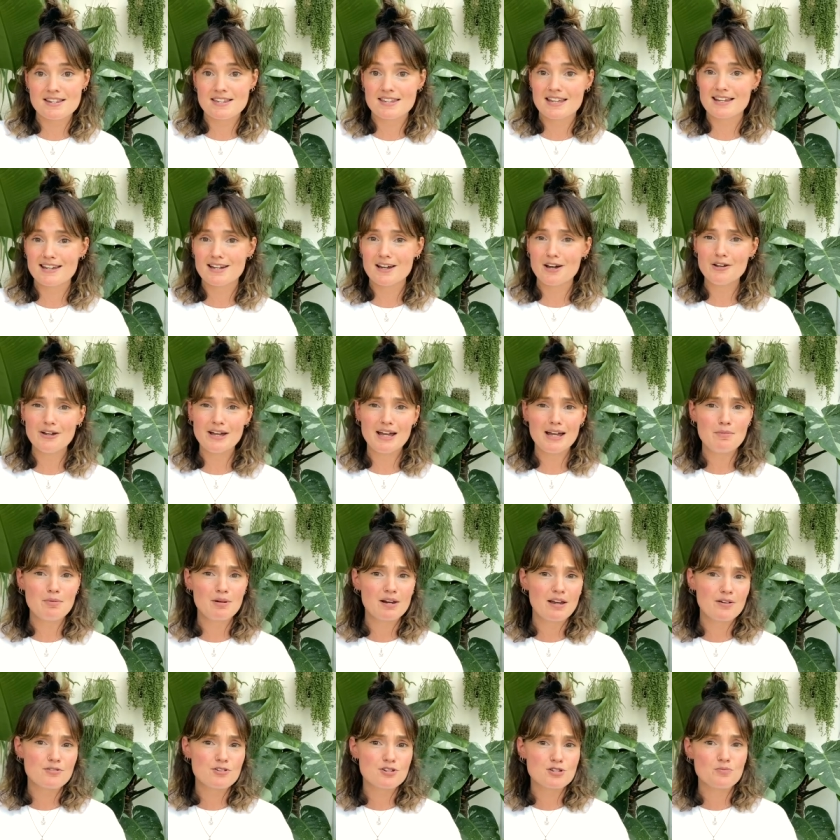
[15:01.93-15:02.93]
to think, okay,
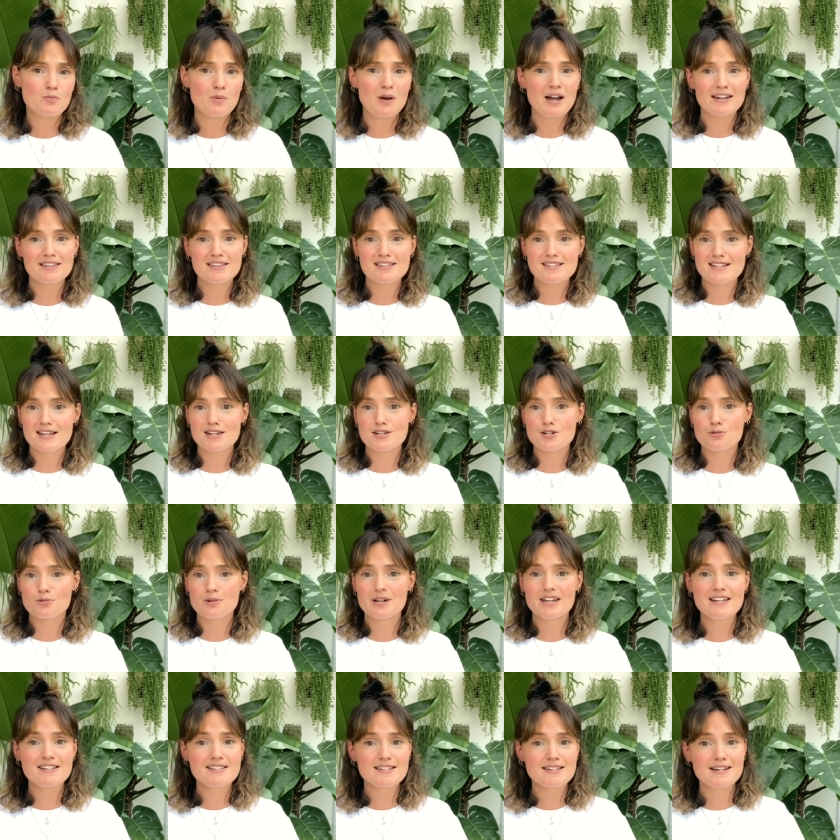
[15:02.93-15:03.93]
well, I'll just whack the central
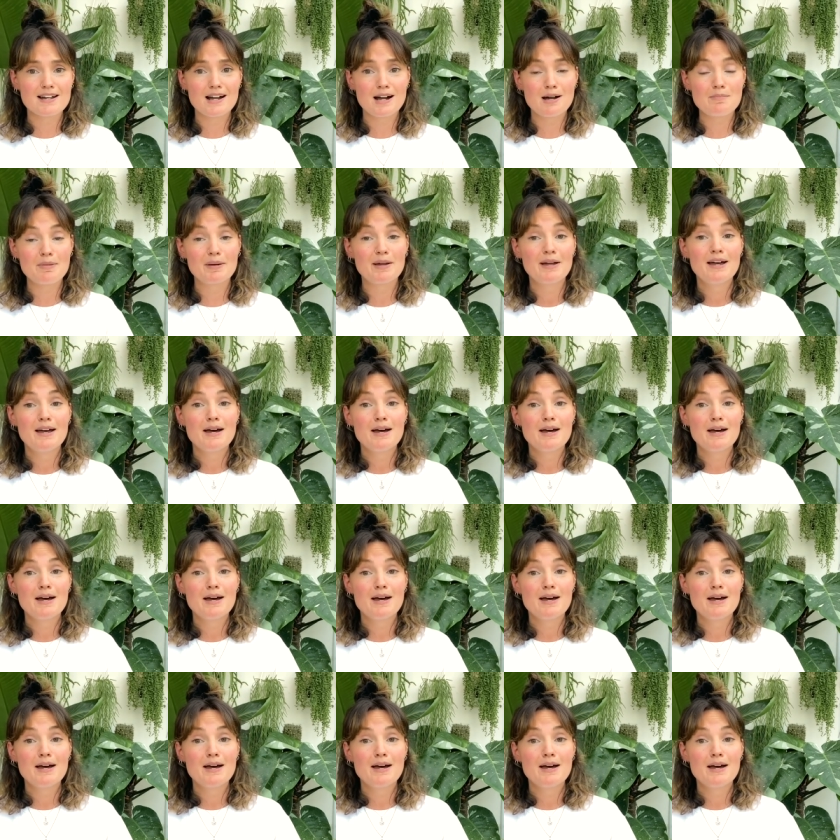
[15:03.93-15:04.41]
heating up.